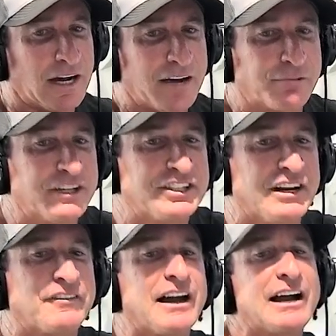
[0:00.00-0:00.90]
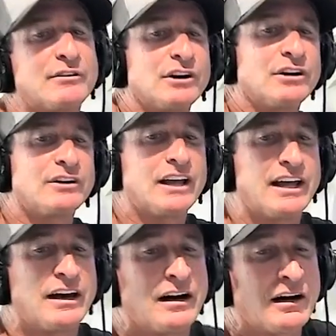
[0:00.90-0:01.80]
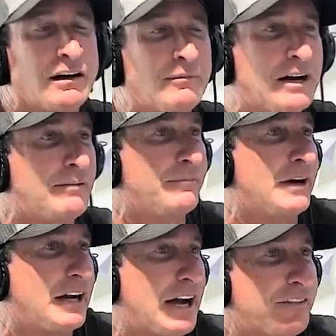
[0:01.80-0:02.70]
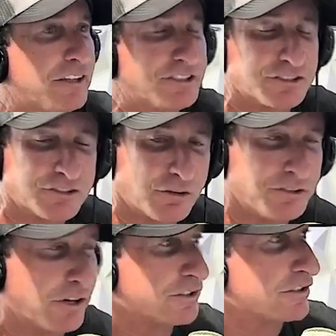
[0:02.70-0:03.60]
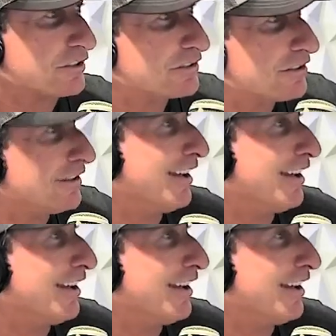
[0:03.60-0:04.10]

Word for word: I appreciate the high road. I think she's a total narcissist.